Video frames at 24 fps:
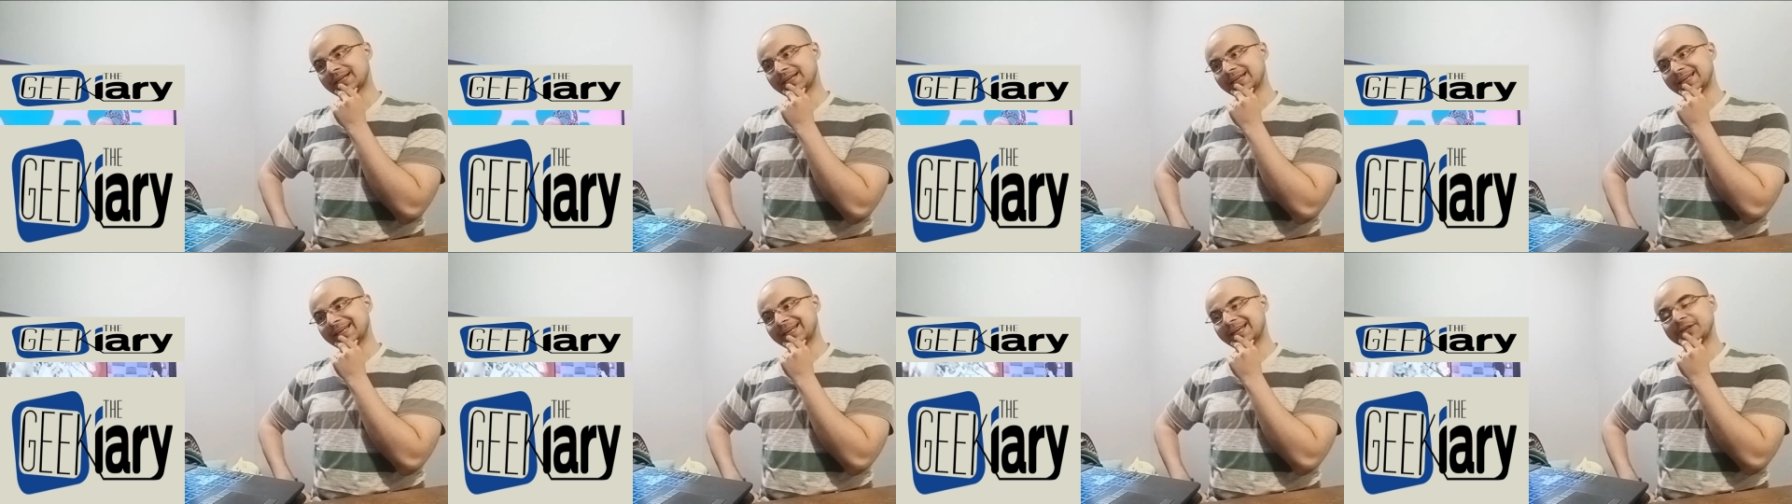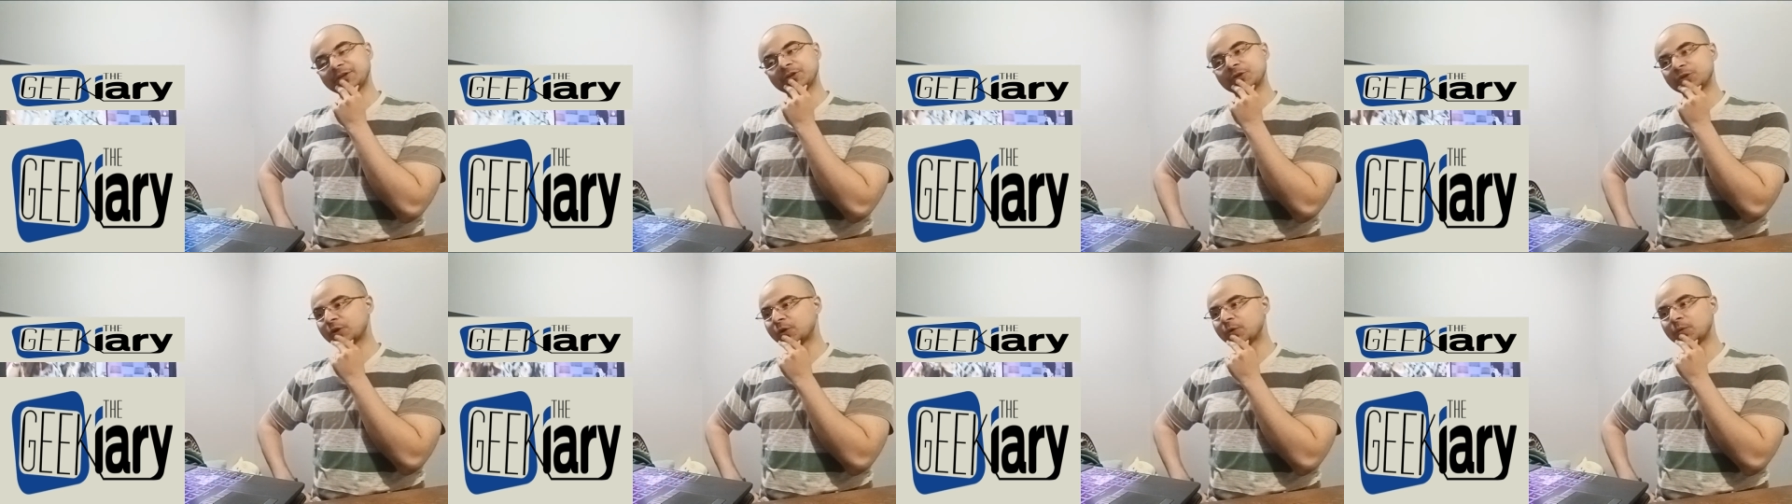
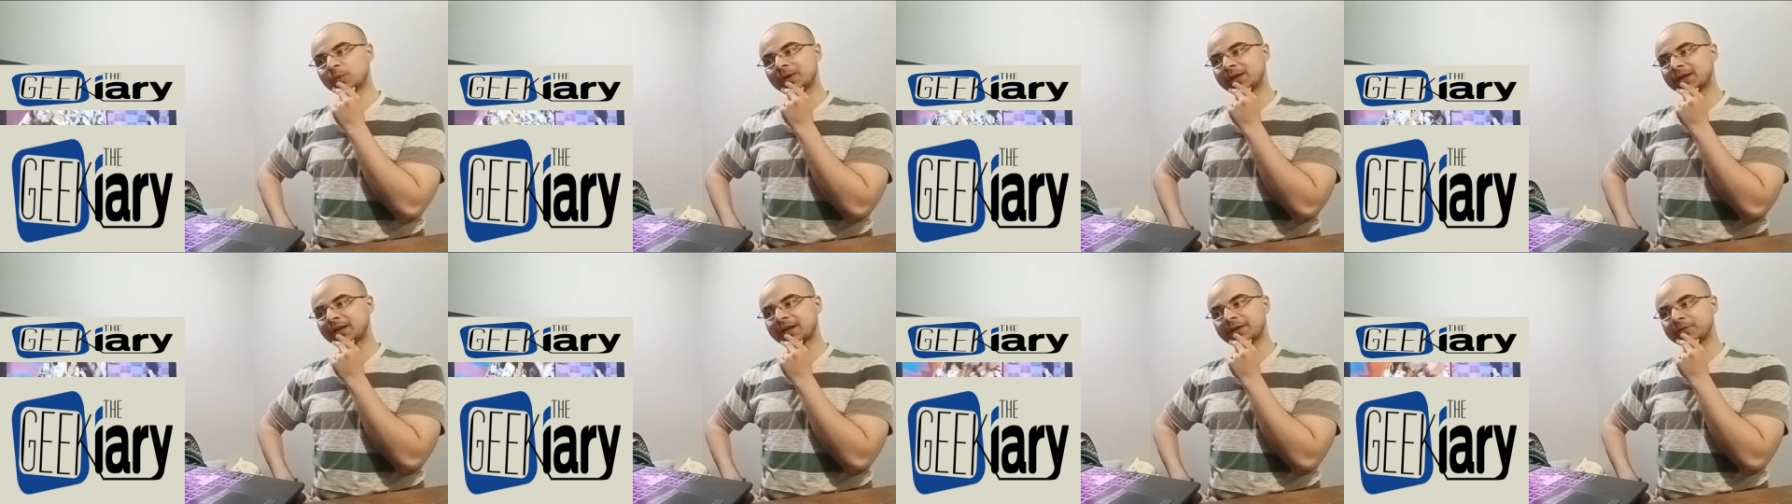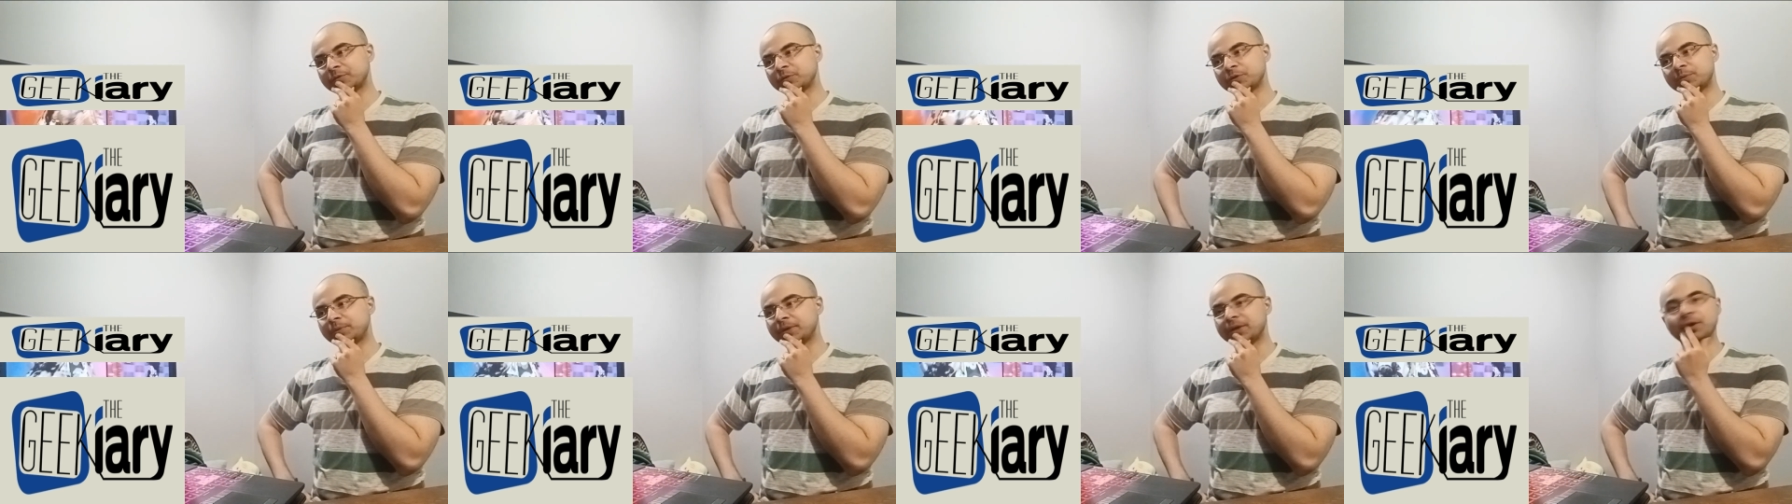And you know what? I
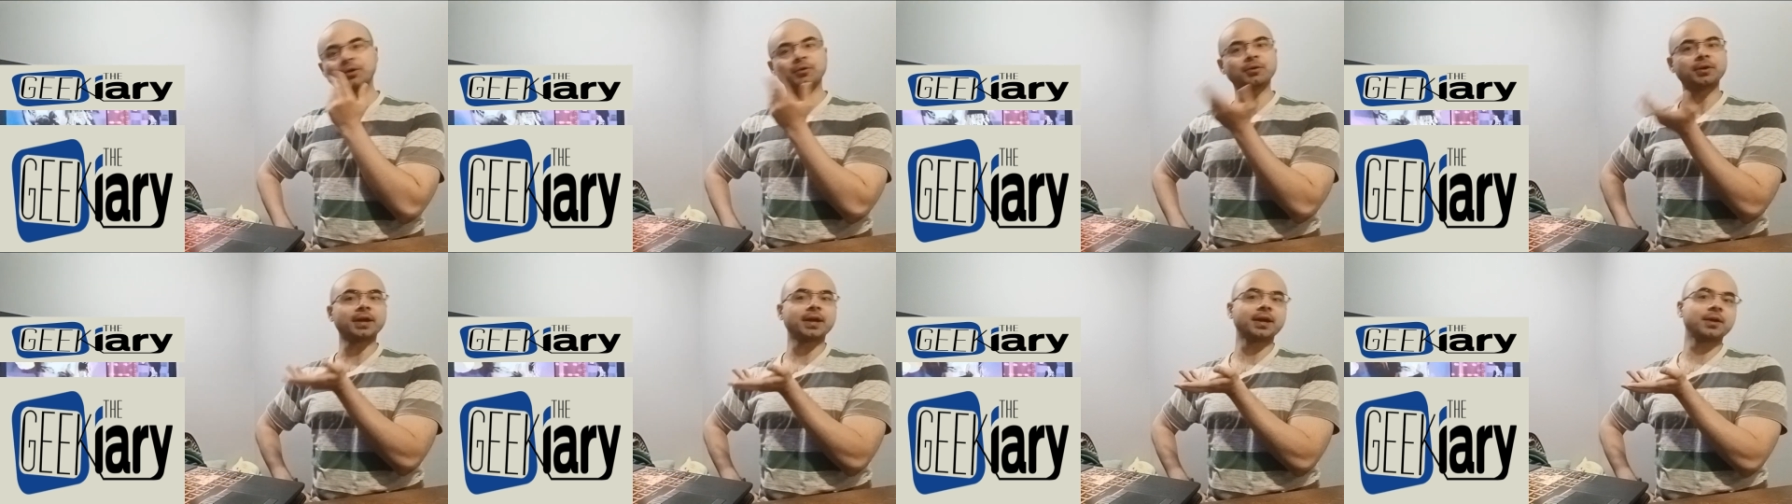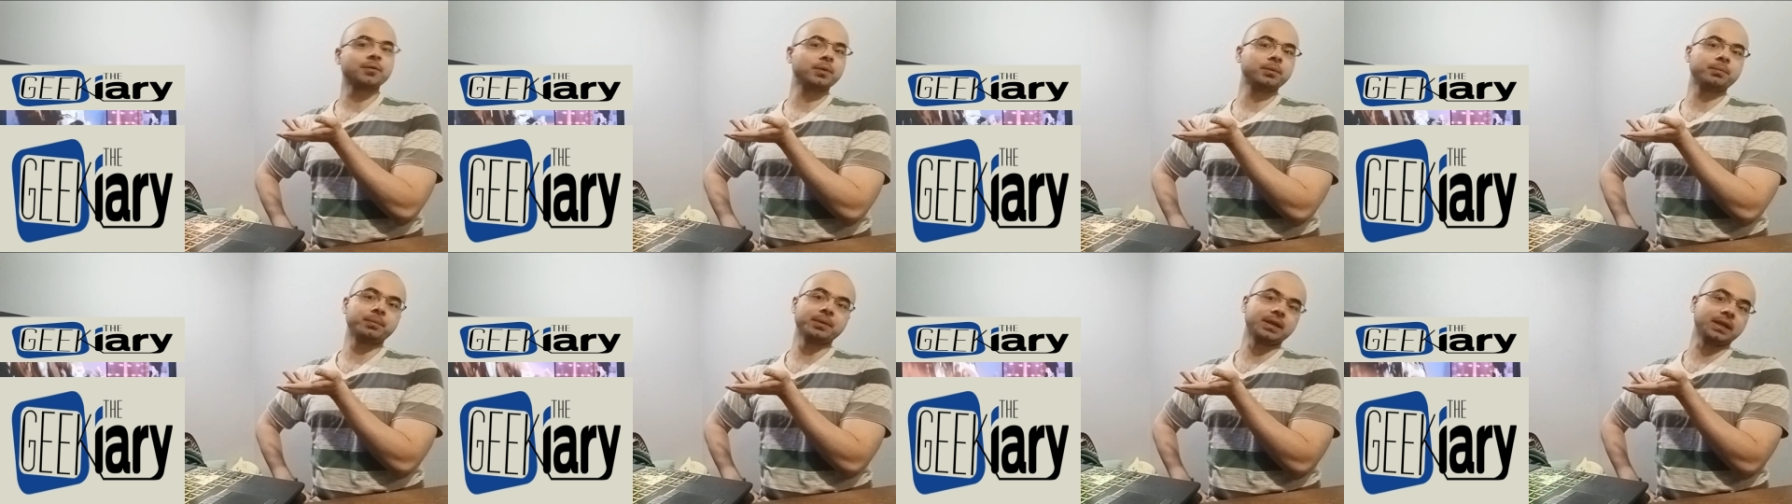would be okay
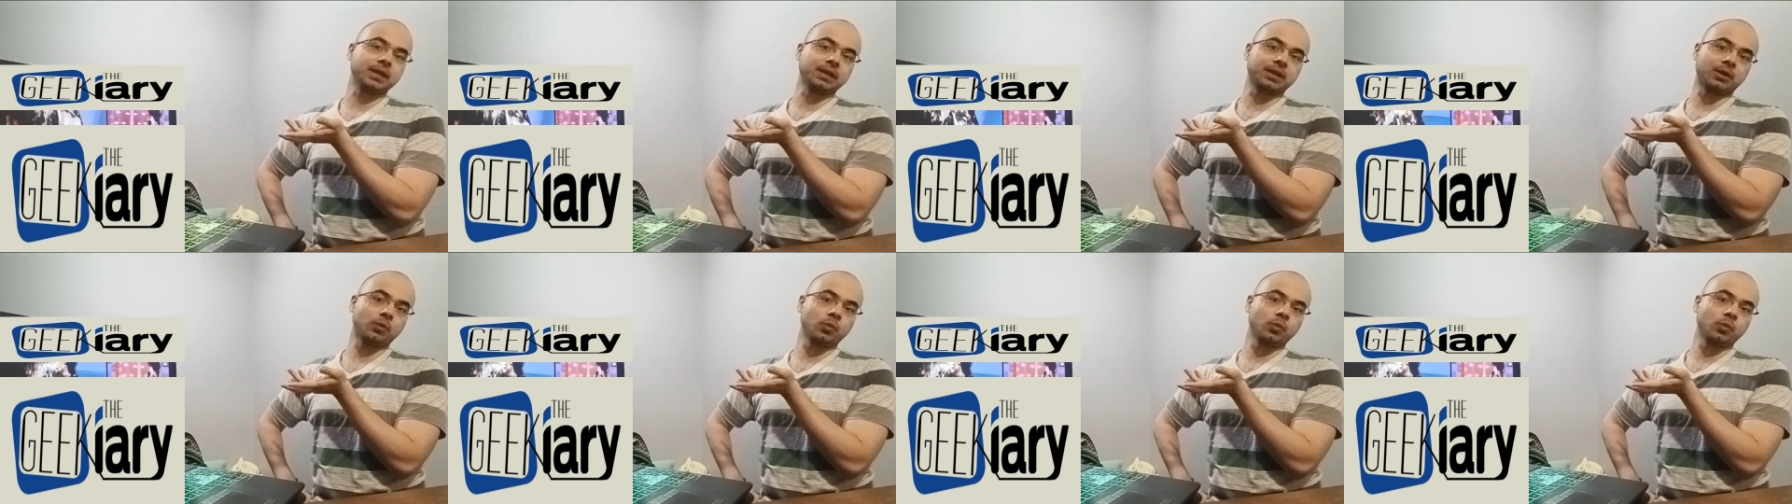with Petita